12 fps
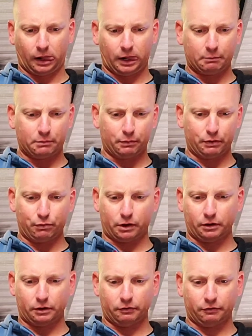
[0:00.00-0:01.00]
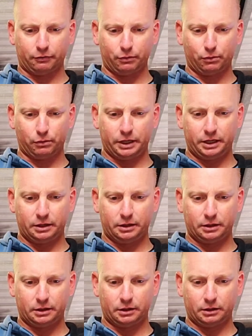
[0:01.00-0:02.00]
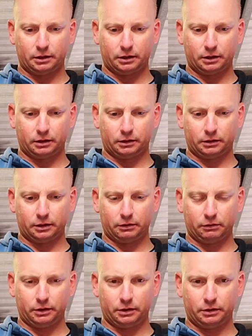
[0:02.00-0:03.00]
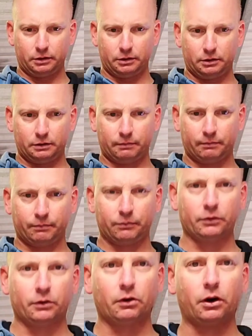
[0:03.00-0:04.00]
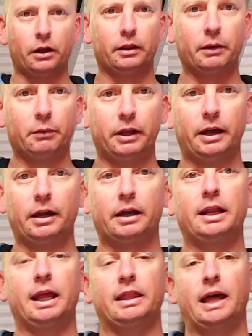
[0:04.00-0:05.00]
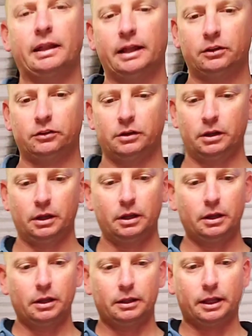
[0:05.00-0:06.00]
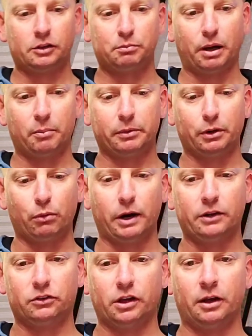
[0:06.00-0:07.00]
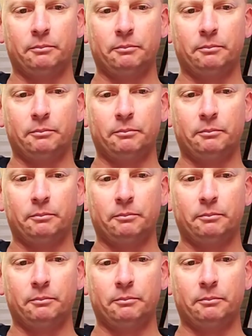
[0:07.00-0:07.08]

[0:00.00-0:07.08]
but we run it at 40. Click her in. All right, there we go. You can hear that. That's pumping away. So